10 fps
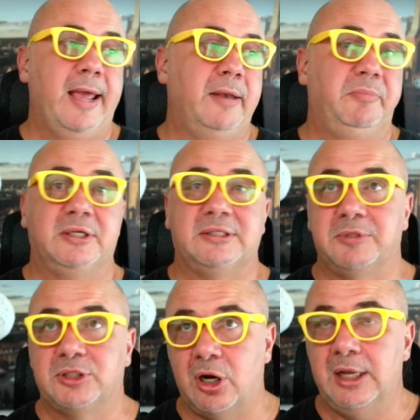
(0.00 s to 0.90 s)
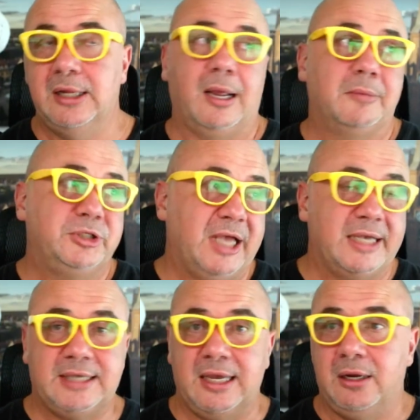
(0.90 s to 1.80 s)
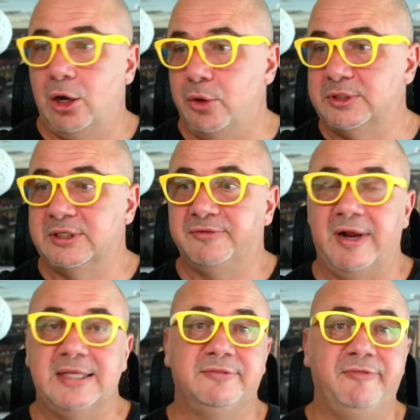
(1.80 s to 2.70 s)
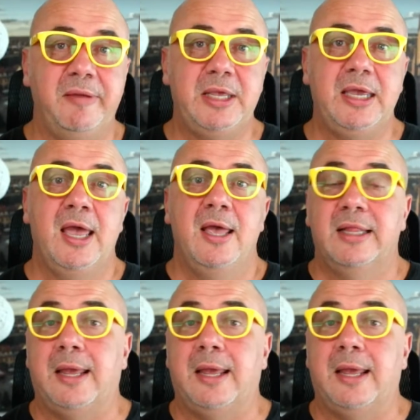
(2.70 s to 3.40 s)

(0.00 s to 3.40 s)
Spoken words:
And because I'm starting, like, I'm just asking closest friends and family,